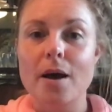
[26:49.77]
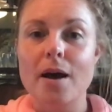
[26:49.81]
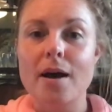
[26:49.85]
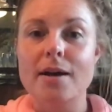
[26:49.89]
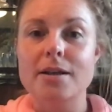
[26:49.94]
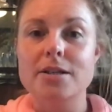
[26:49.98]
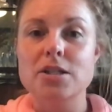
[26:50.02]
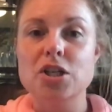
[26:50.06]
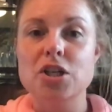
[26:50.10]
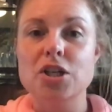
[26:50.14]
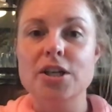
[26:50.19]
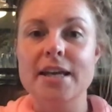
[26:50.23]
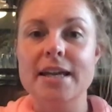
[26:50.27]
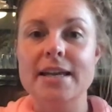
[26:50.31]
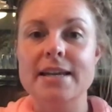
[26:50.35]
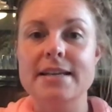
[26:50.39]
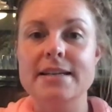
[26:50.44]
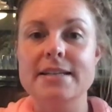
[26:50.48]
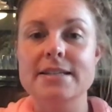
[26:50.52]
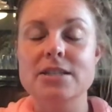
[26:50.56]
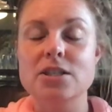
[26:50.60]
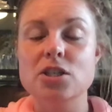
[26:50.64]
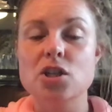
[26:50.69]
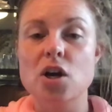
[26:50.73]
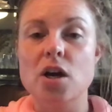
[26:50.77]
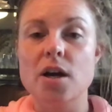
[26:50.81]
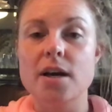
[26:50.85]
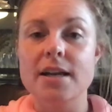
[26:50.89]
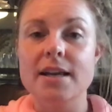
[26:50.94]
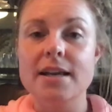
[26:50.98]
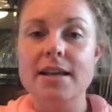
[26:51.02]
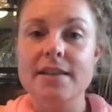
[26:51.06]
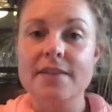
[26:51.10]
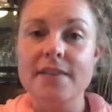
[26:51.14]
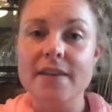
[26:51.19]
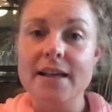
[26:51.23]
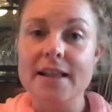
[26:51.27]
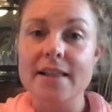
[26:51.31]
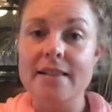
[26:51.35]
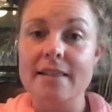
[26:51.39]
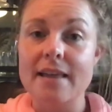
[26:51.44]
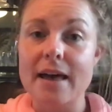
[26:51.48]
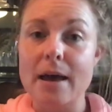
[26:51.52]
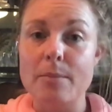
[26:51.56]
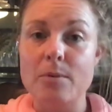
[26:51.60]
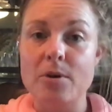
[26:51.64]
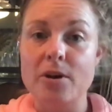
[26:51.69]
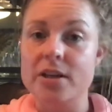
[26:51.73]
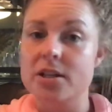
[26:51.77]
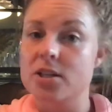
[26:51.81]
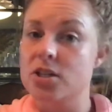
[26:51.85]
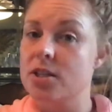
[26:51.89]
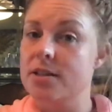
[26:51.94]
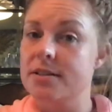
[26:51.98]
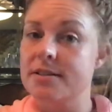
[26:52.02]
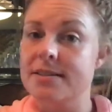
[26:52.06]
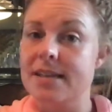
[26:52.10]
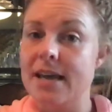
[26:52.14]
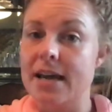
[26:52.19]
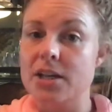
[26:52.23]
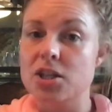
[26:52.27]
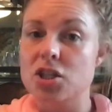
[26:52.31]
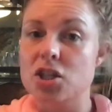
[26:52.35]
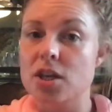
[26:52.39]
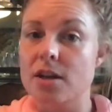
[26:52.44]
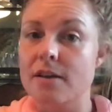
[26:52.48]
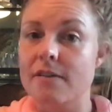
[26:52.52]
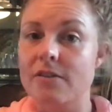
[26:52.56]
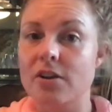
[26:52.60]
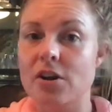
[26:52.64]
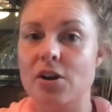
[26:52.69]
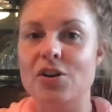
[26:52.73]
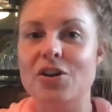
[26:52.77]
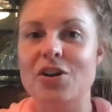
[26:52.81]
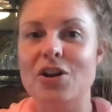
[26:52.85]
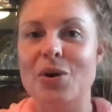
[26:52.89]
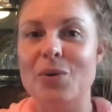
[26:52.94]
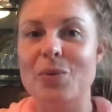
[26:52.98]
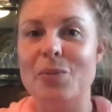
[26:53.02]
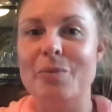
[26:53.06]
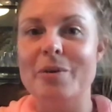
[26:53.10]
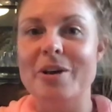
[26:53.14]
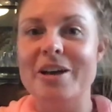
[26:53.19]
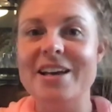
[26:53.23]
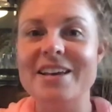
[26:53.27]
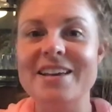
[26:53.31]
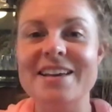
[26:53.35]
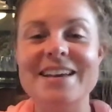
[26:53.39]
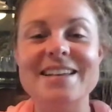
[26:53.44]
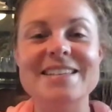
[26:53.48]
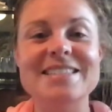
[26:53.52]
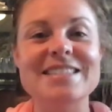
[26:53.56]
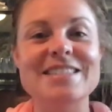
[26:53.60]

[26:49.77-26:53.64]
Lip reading: under getting started in the collaboration section of your notebook.